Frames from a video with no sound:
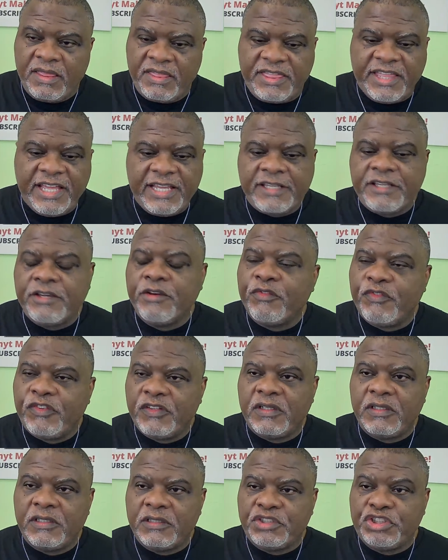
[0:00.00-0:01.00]
thank you
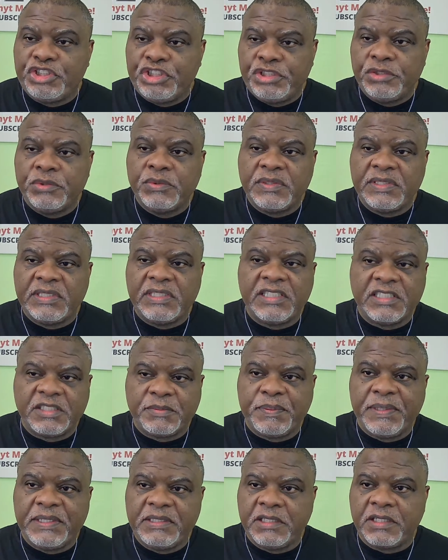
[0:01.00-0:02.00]
for choosing to
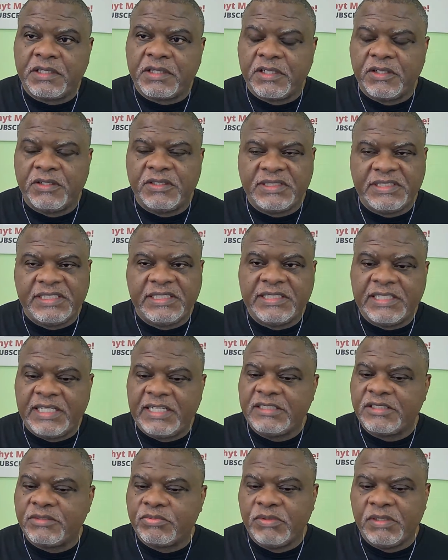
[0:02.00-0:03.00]
spend your Thursday
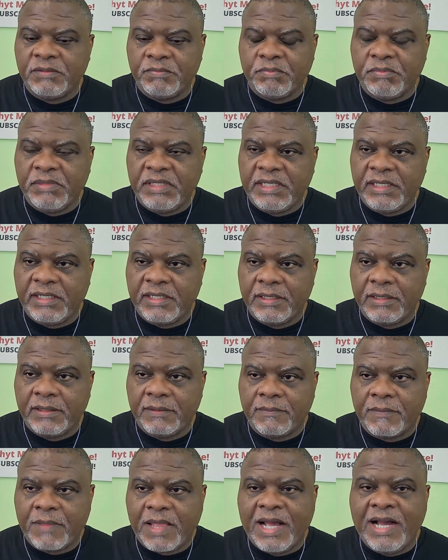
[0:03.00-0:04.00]
nights with me.
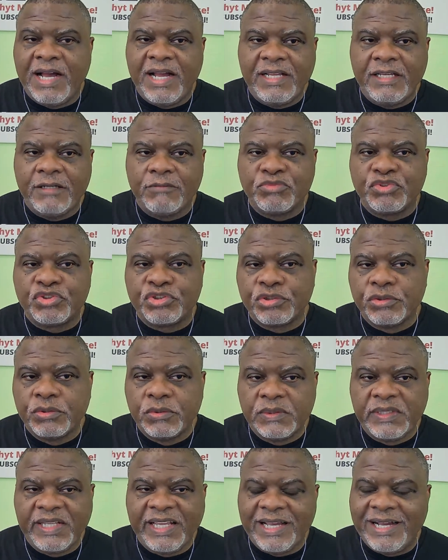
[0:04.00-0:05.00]
I am
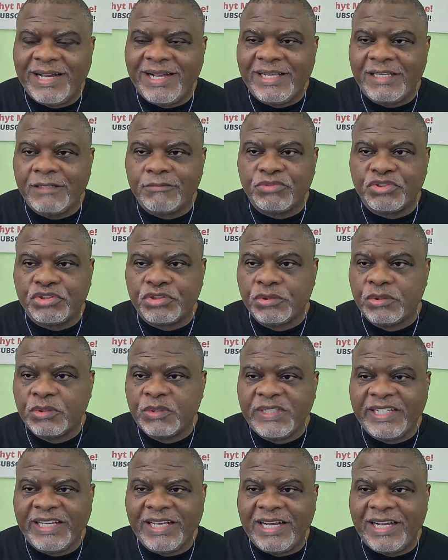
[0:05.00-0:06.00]
truly, I am
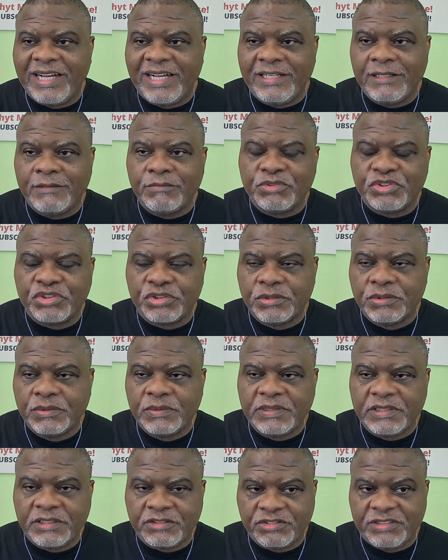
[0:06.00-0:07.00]
truly, I am
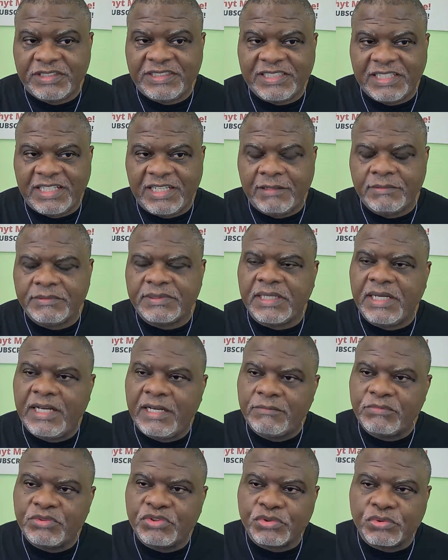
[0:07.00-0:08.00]
truly, three times,
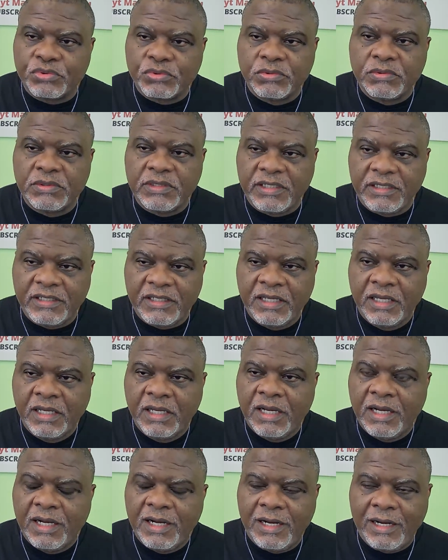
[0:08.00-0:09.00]
I'm truly
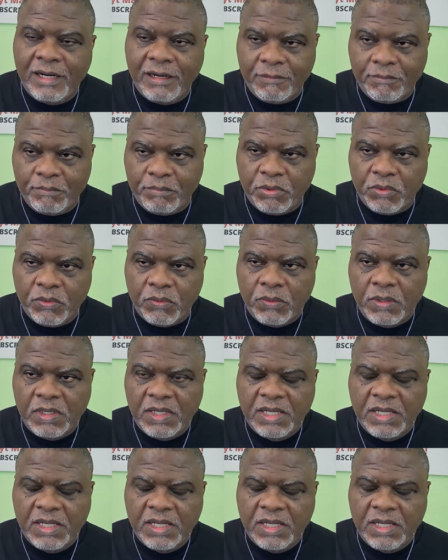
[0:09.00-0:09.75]
humble